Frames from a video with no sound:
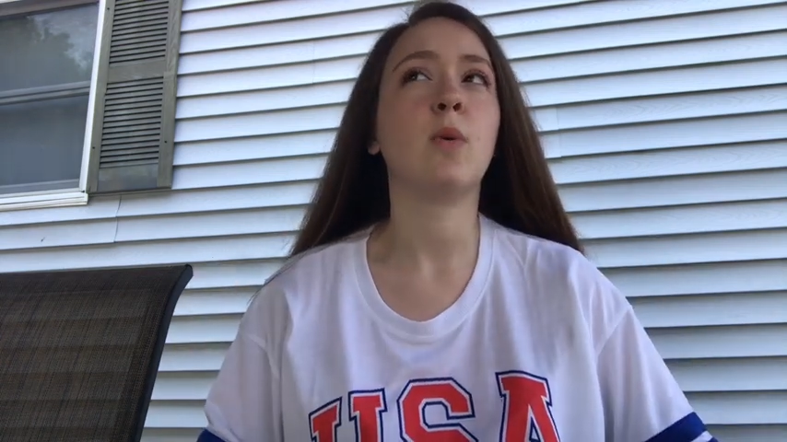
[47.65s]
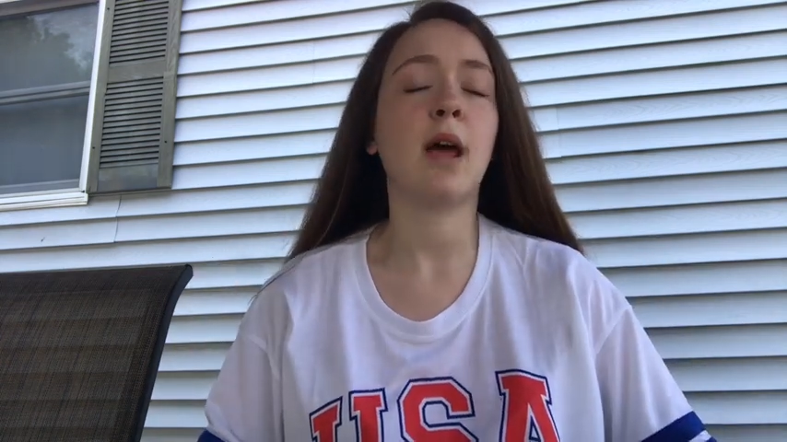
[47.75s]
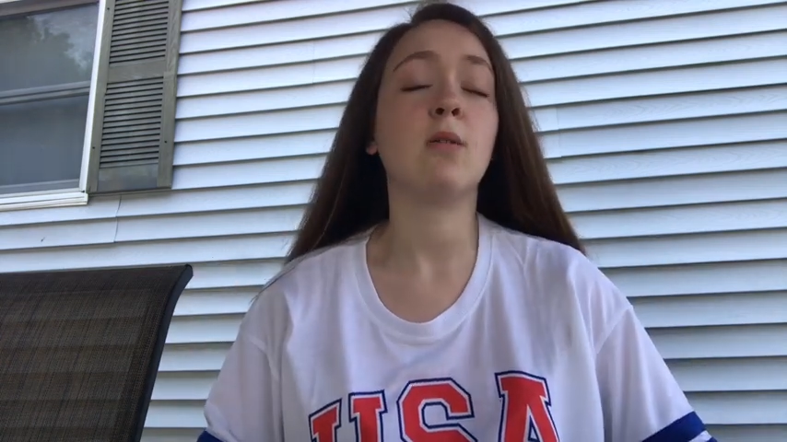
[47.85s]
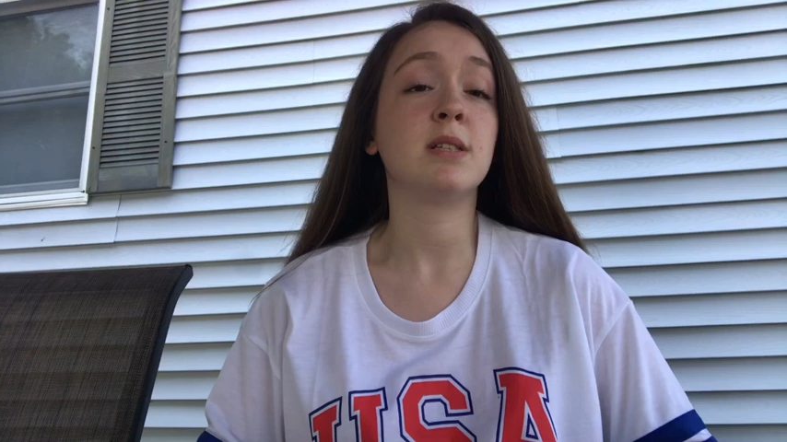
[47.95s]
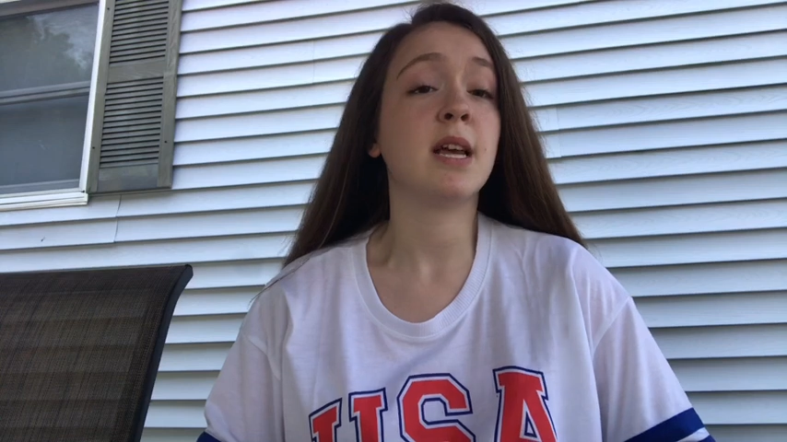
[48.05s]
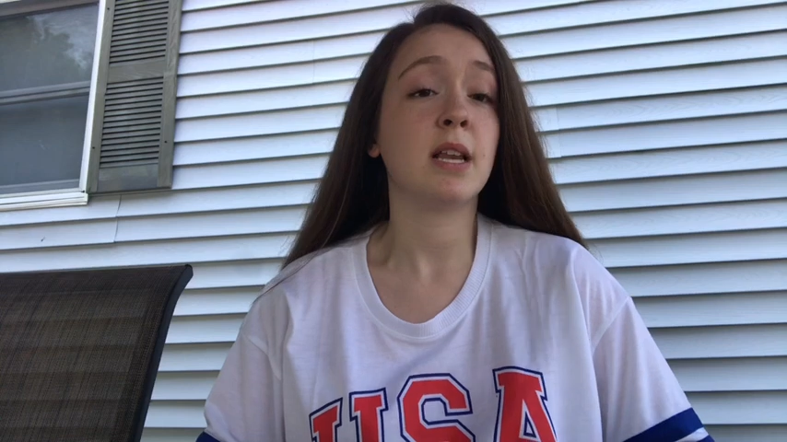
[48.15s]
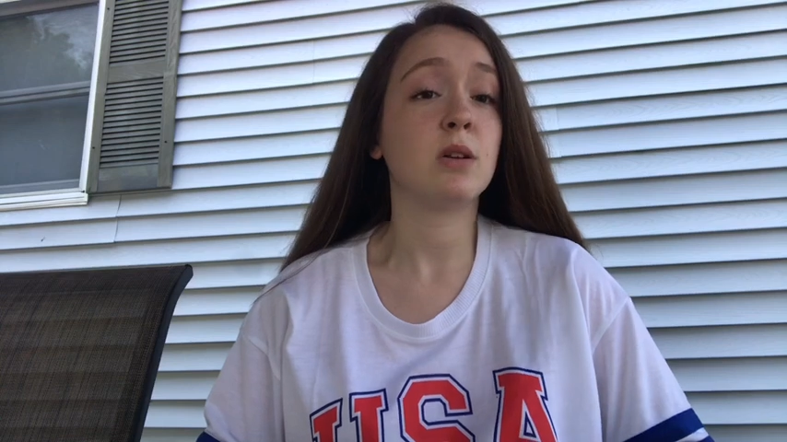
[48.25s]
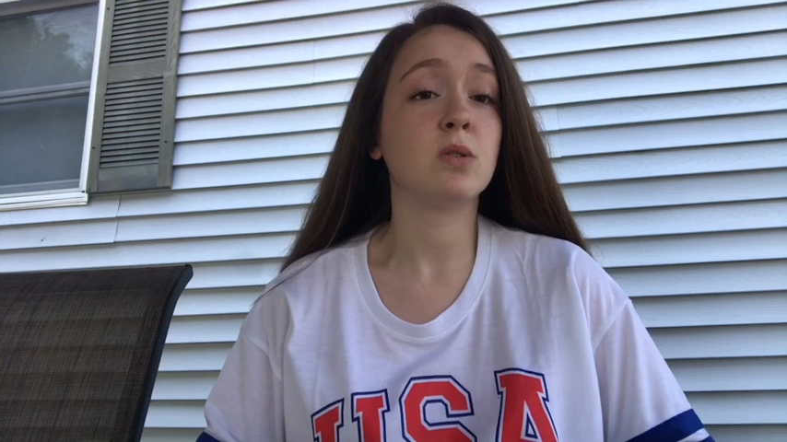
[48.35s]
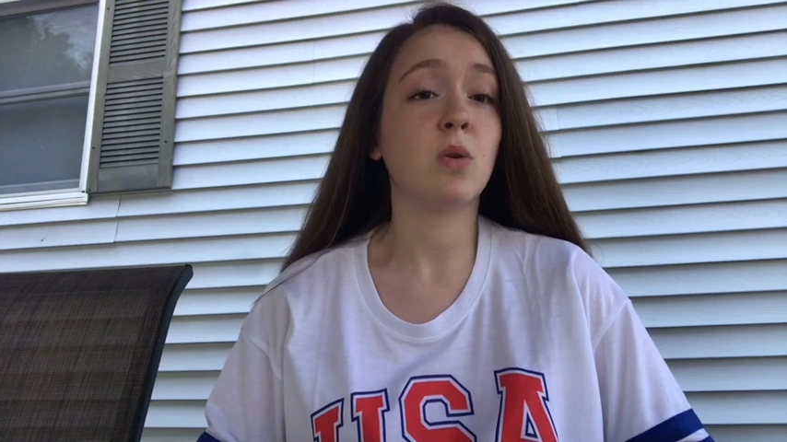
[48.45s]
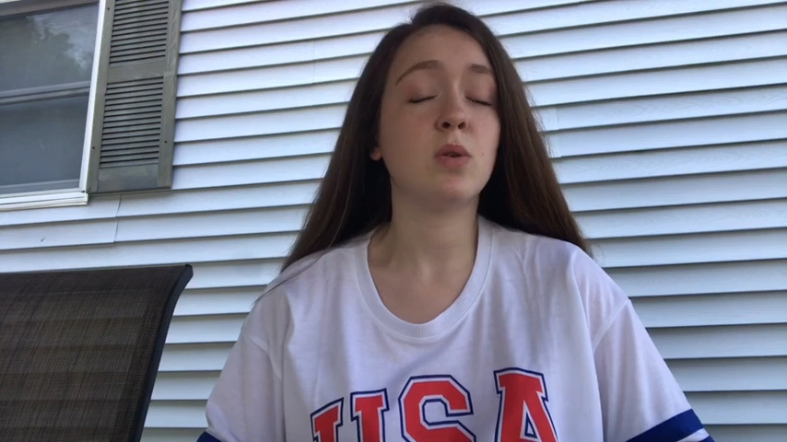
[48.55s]
when I was 10
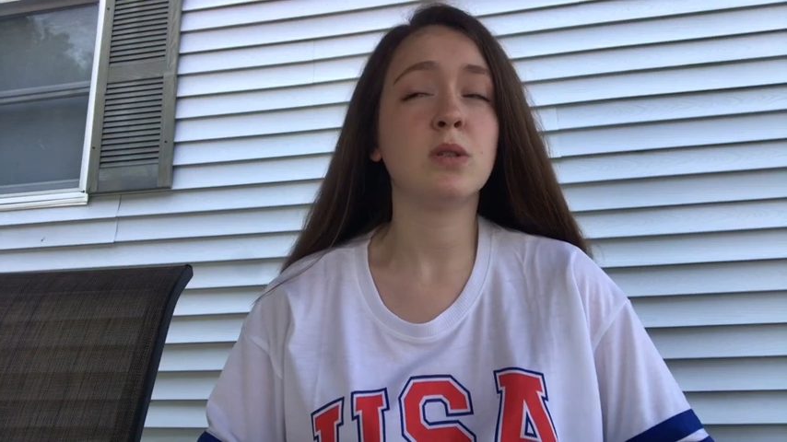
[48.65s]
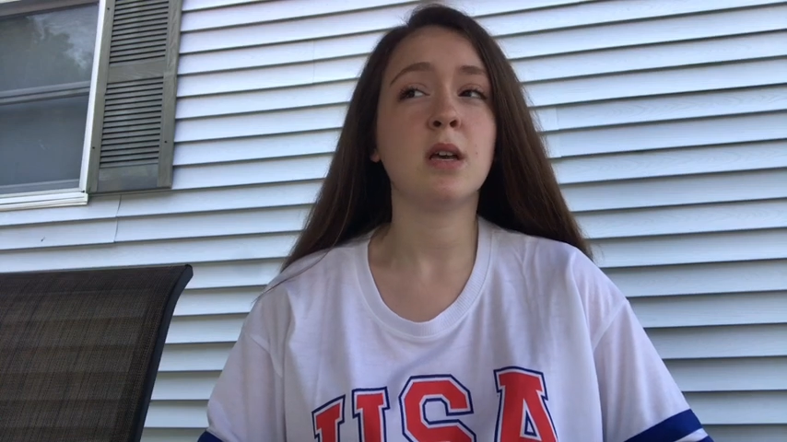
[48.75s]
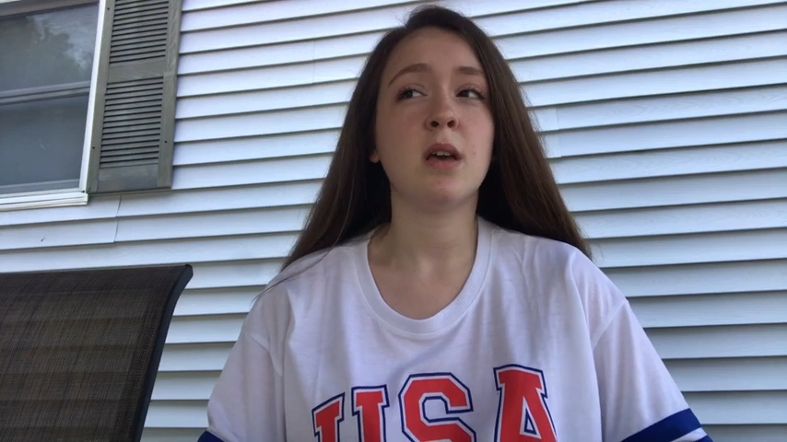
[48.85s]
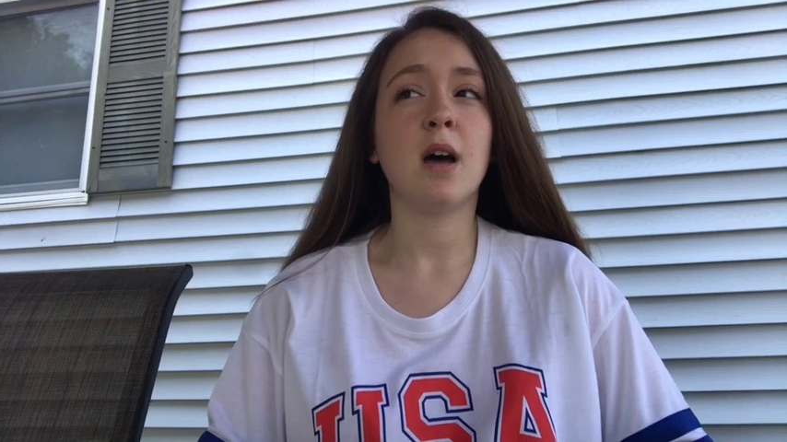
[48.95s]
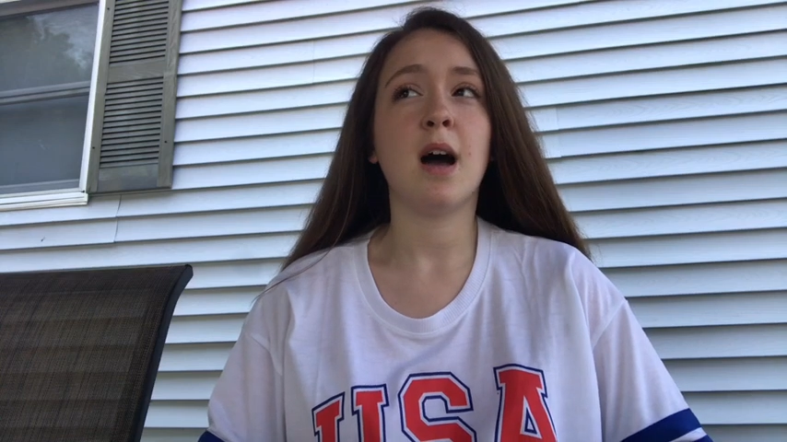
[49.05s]
years old,